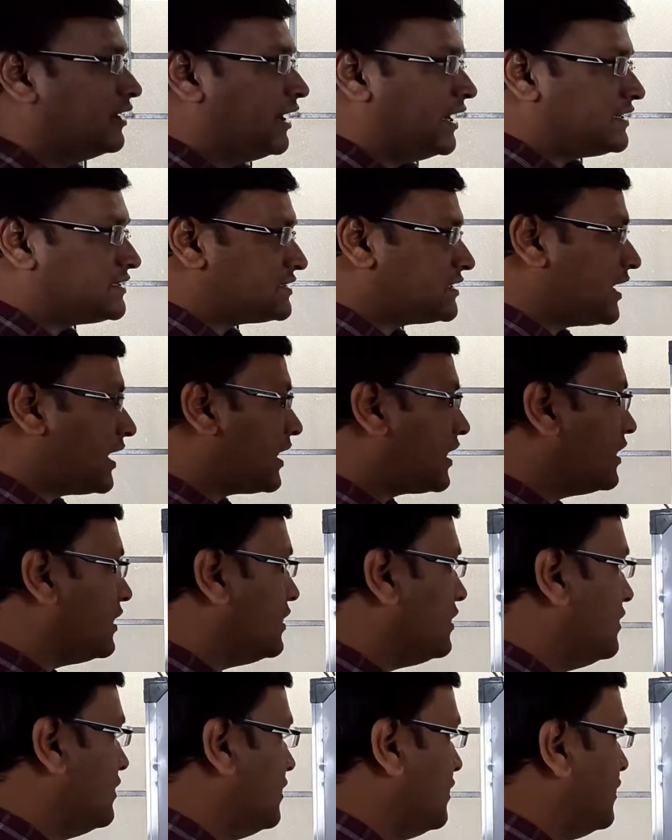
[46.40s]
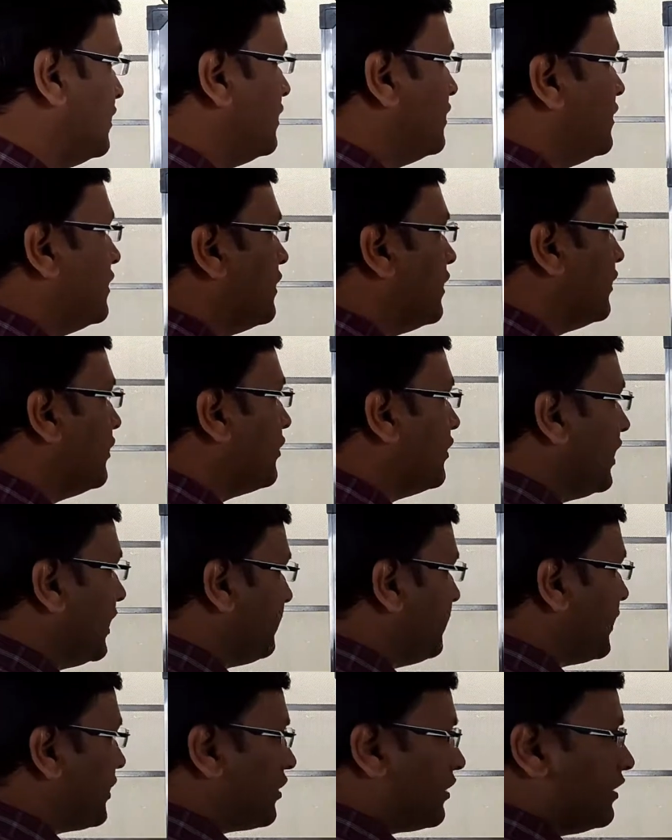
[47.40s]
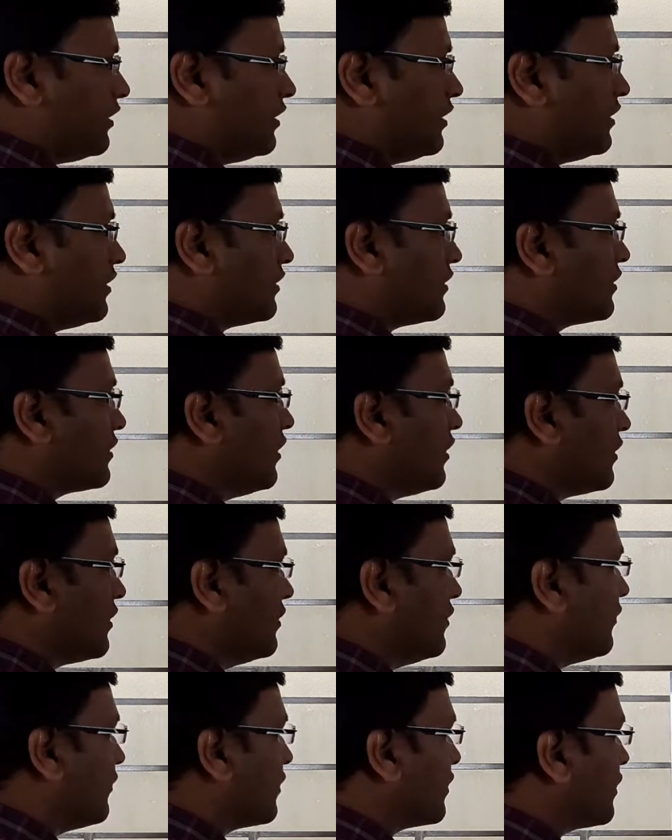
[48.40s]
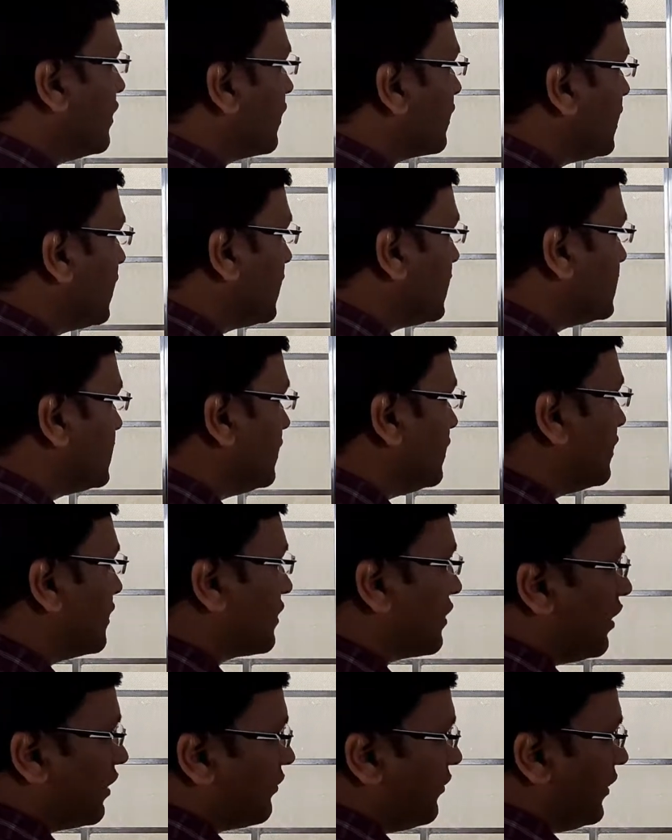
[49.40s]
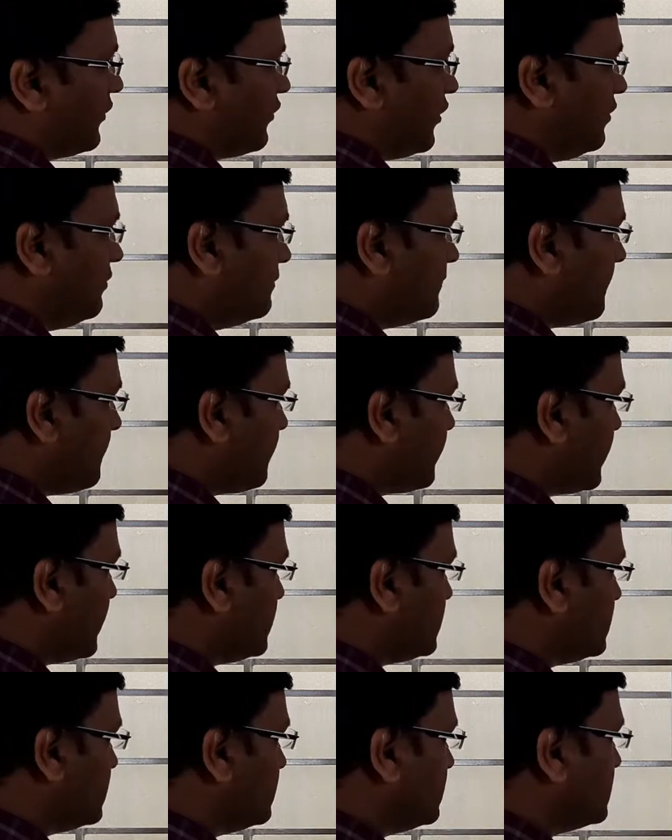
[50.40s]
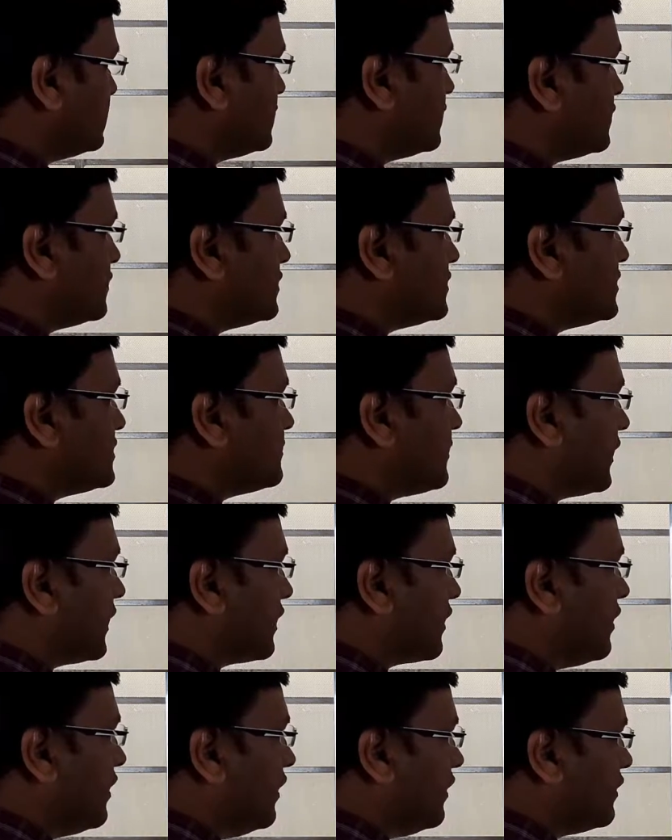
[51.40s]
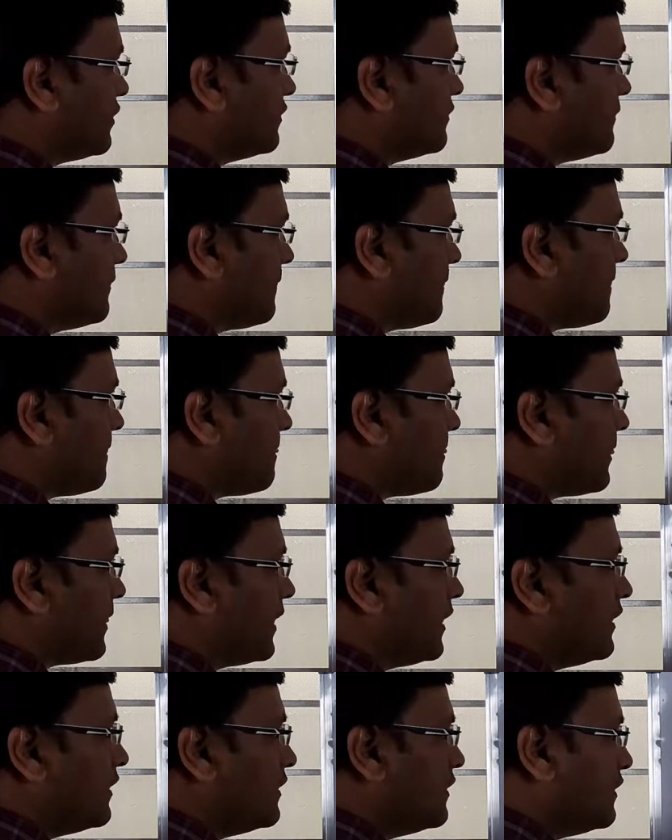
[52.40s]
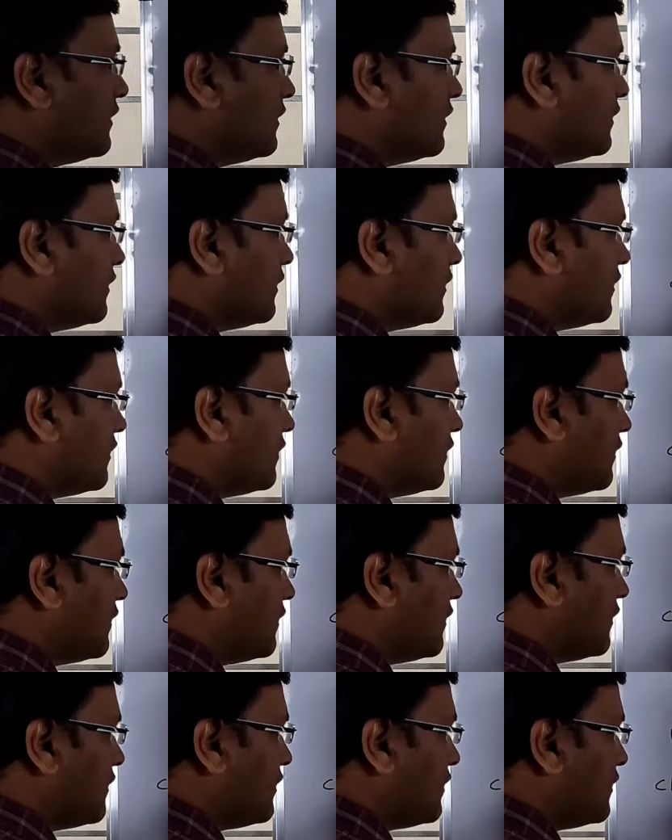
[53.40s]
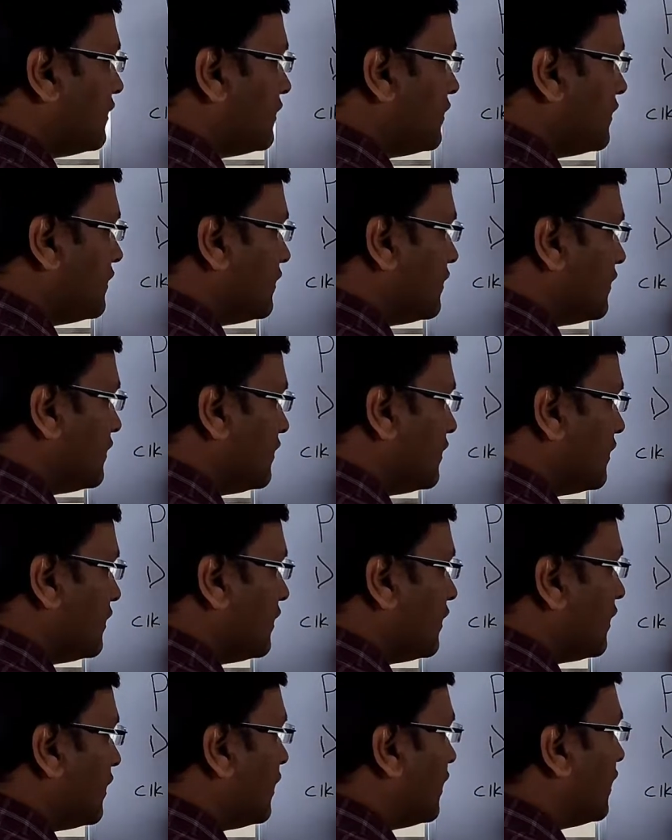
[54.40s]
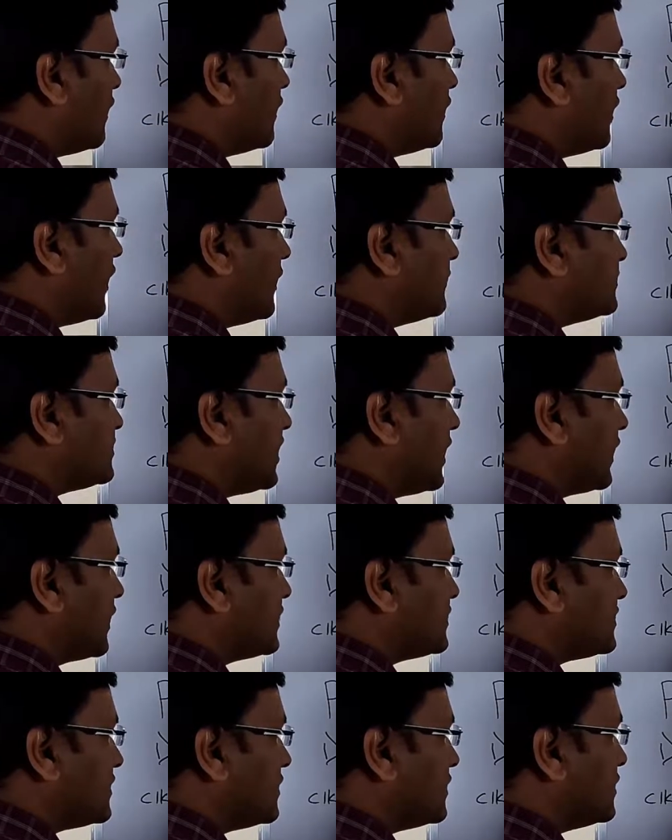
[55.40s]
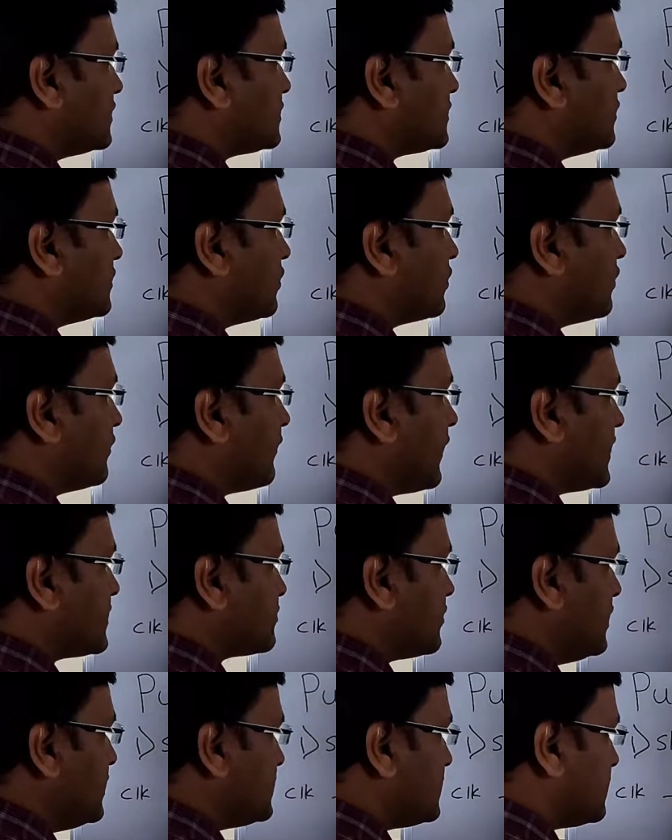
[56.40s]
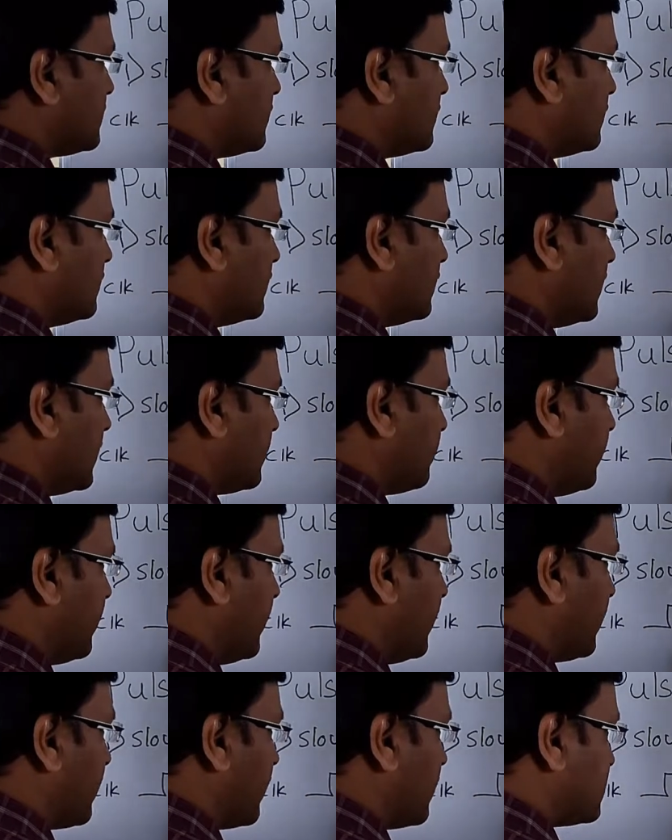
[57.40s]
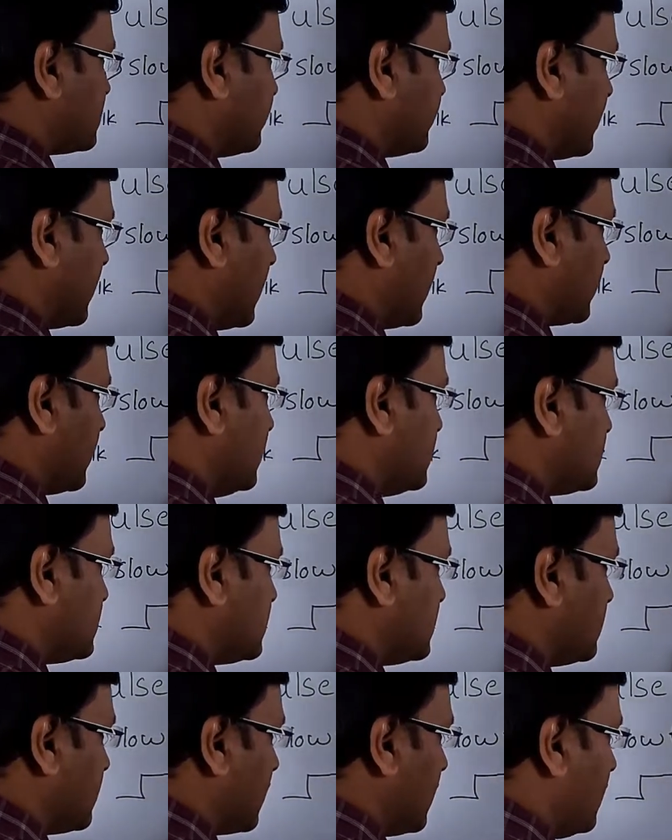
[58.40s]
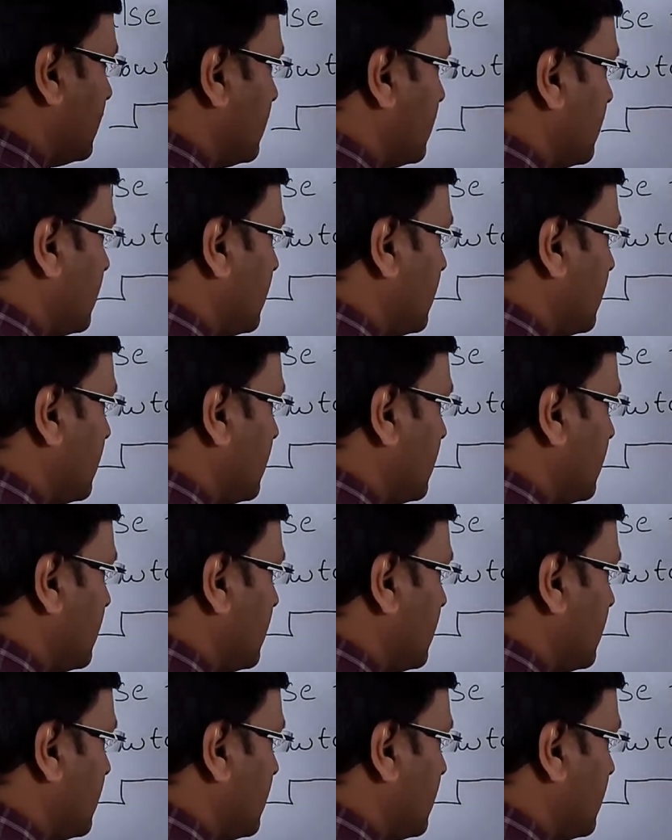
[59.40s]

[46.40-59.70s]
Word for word: let's take a you know let me draw a clock clocking uh, clock waveform. So this is my clock. Uh, I'm saying it's uh, slow to fast, right? So let me draw something like this. Okay,